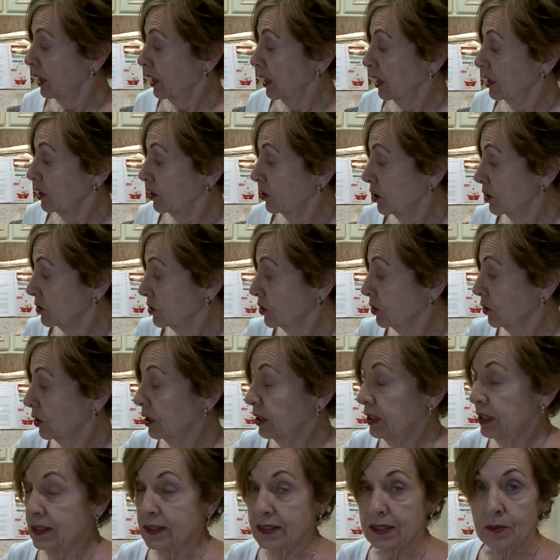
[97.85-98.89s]
You're also going to
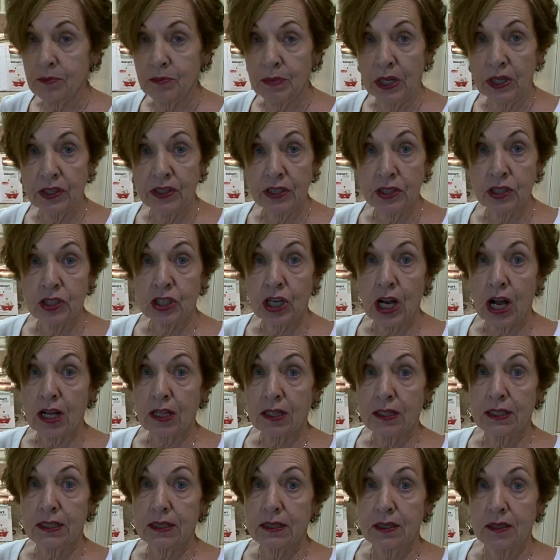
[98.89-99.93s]
need some melted
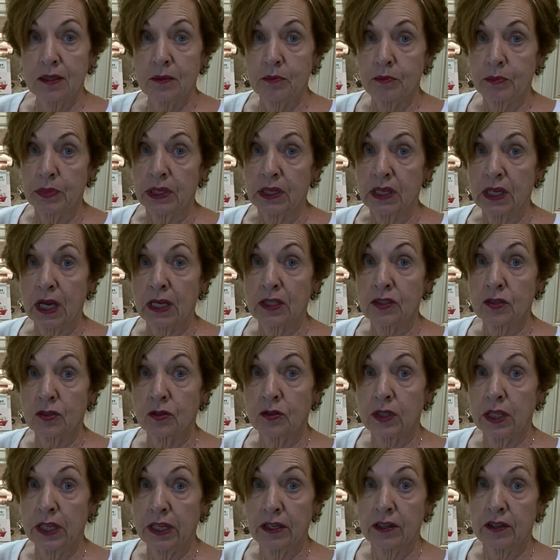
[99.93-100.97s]
chocolate, but not till
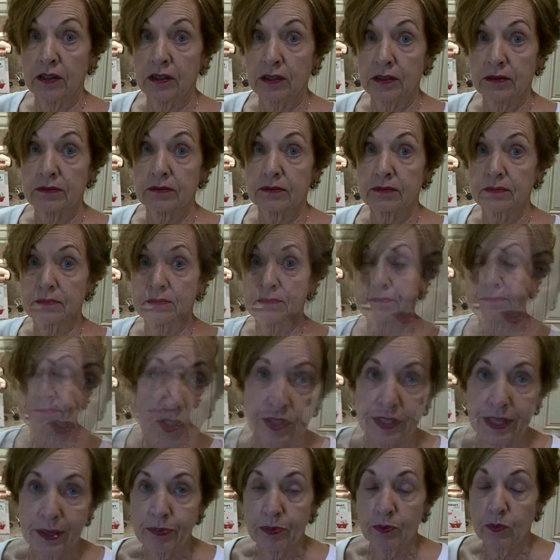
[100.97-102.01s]
later. So
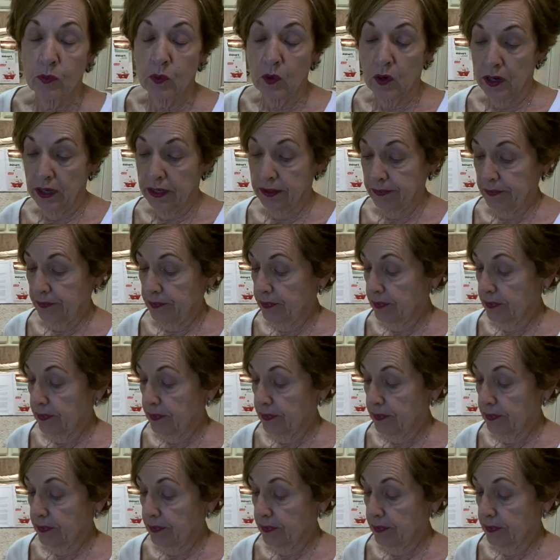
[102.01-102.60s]
step 1,